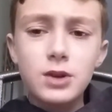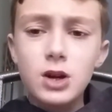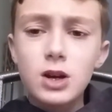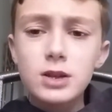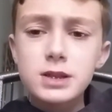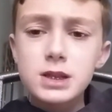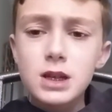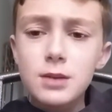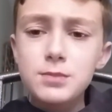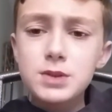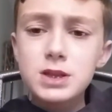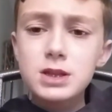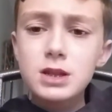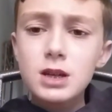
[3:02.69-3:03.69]

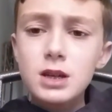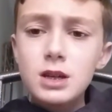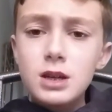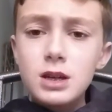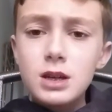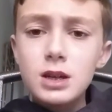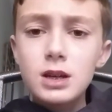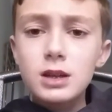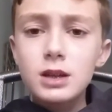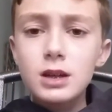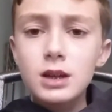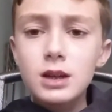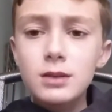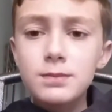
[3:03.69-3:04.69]
concepts. And
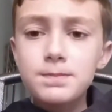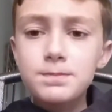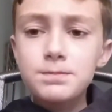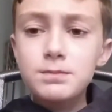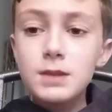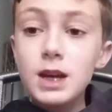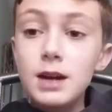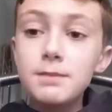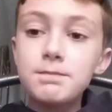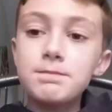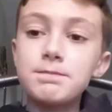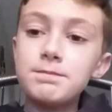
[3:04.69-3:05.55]
yeah.